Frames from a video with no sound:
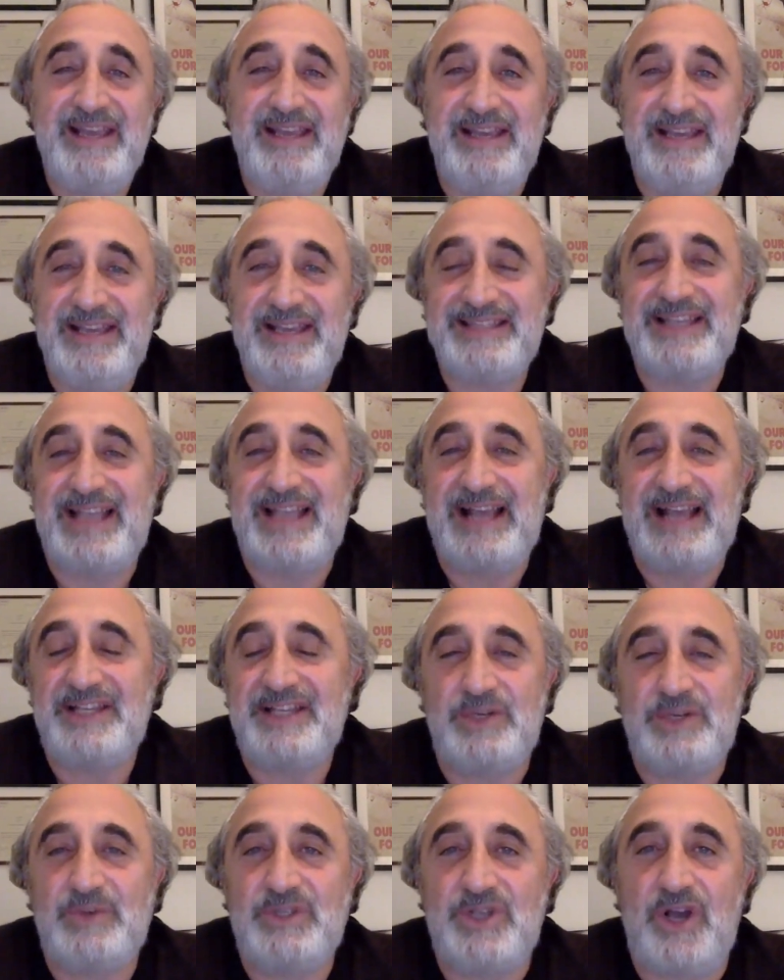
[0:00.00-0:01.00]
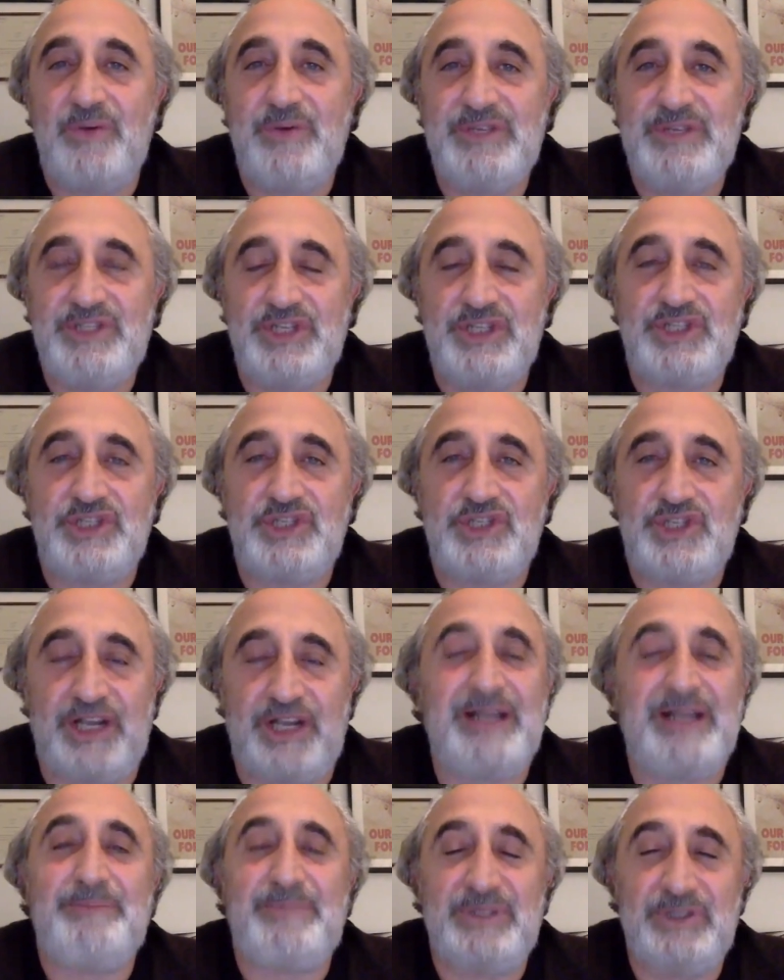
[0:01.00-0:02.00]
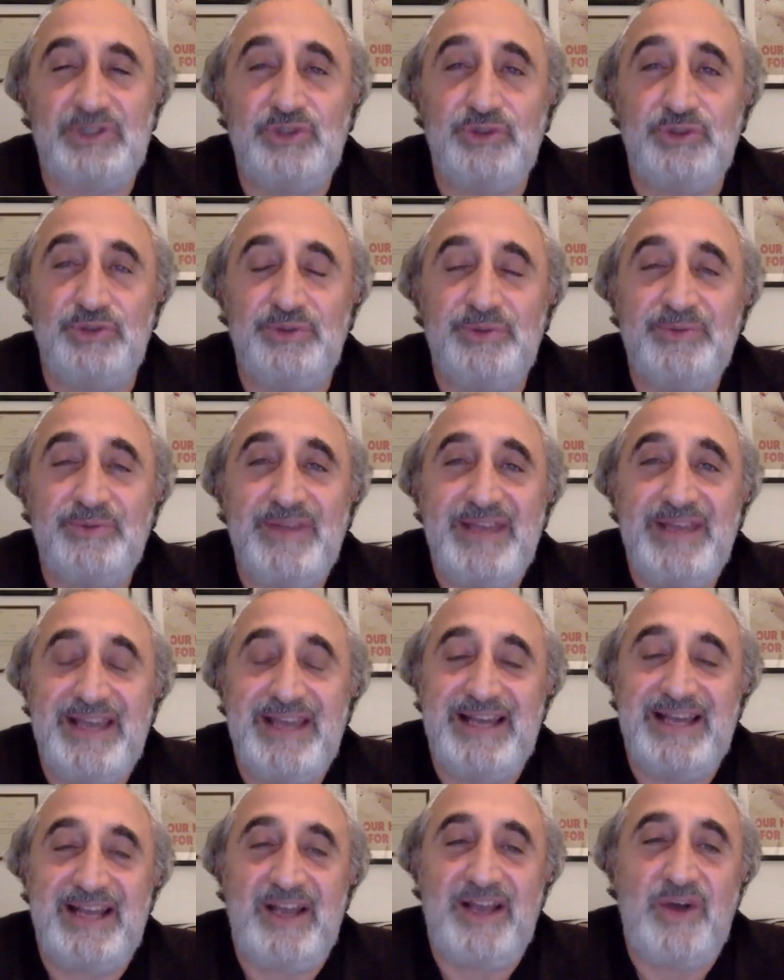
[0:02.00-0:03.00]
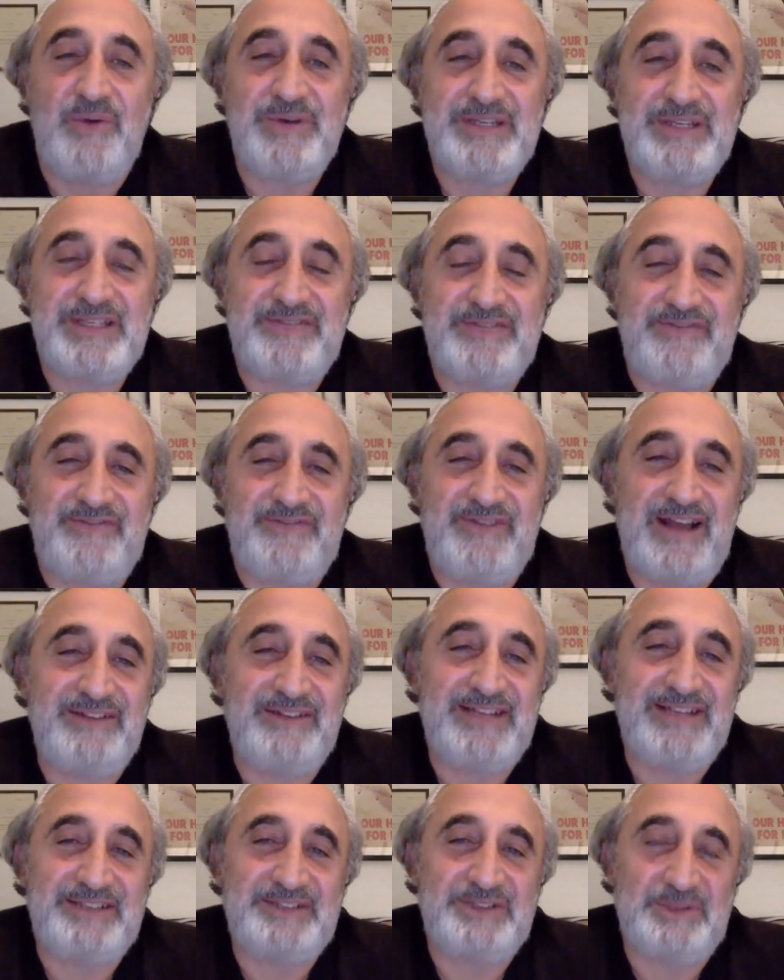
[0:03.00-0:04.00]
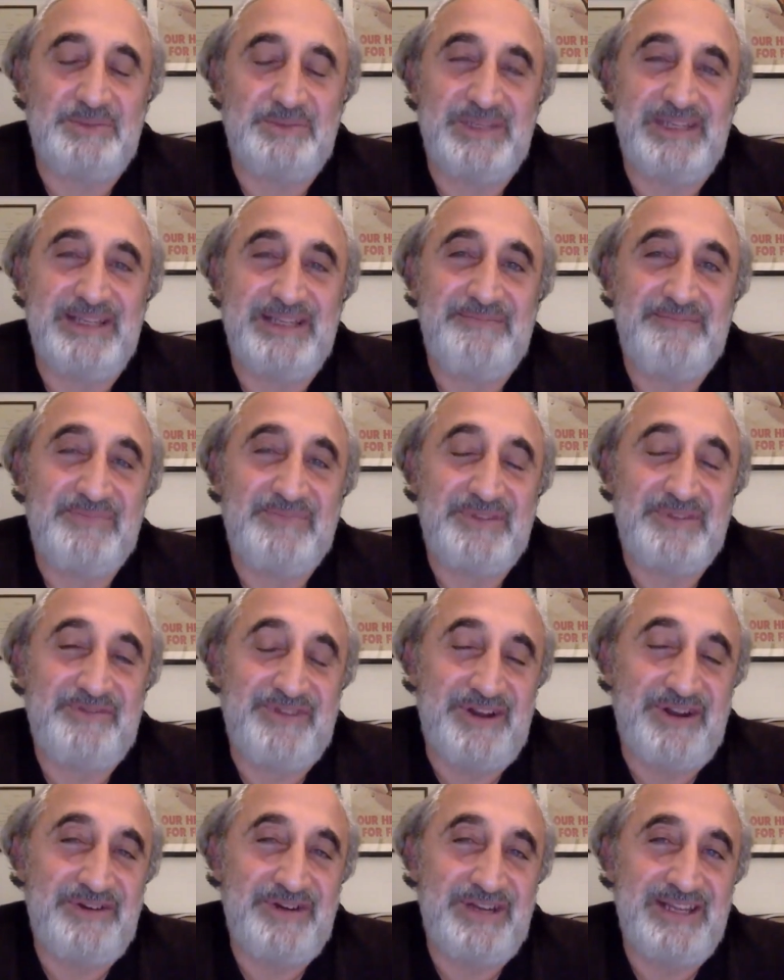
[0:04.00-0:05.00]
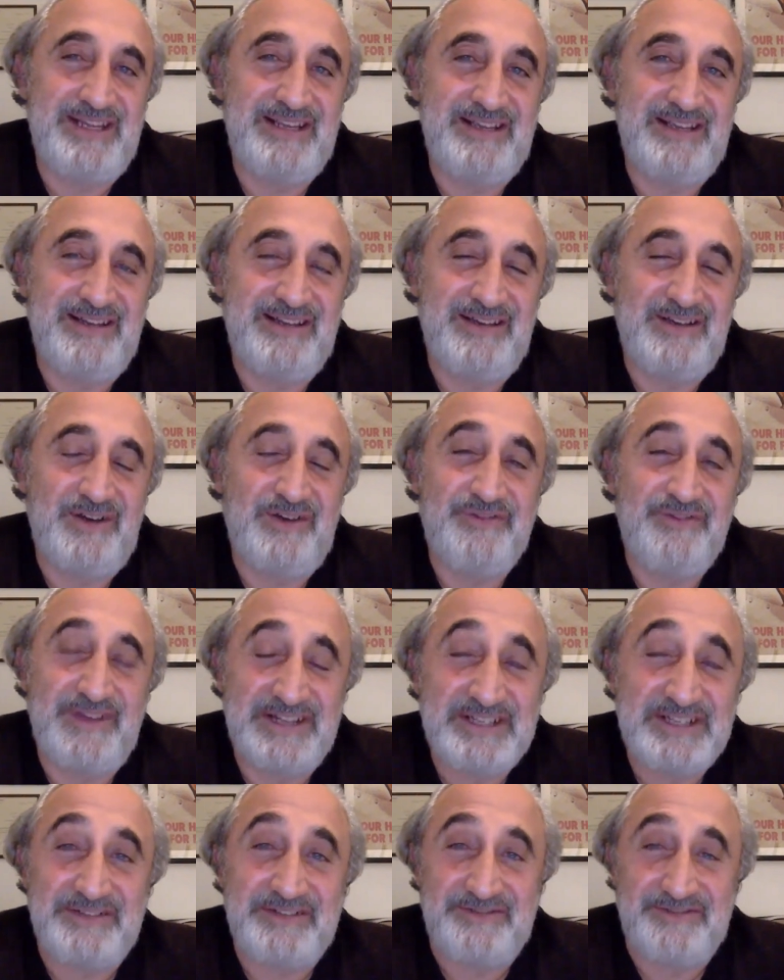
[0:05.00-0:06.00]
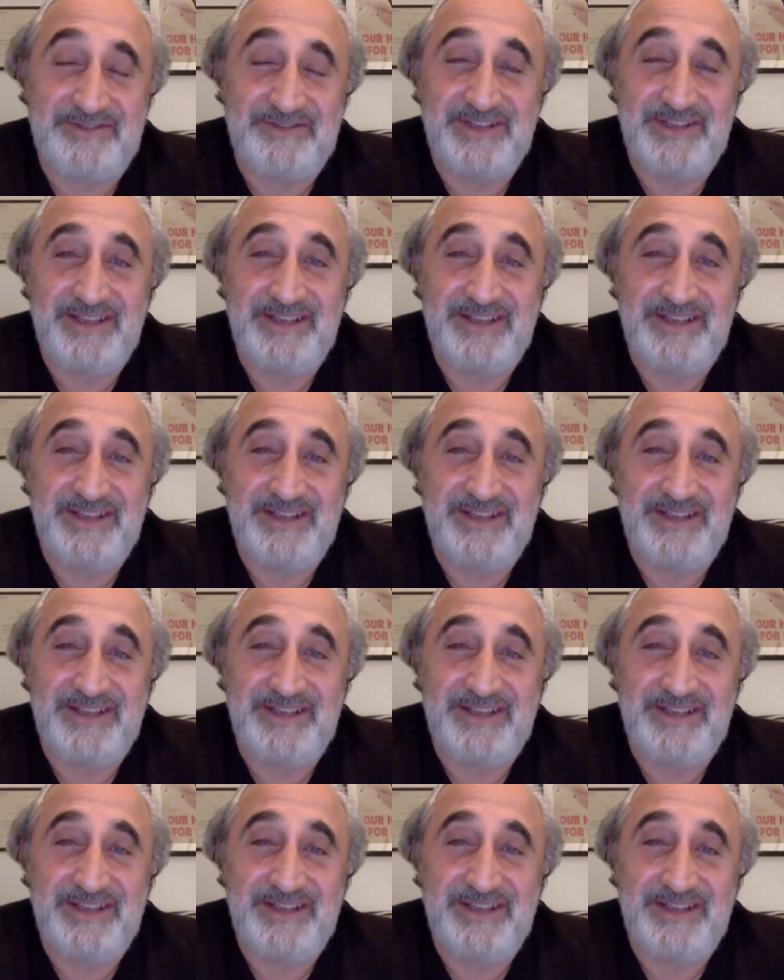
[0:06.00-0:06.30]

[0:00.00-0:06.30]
his answer was always just shut up and do and i always found that to be very uh, offensive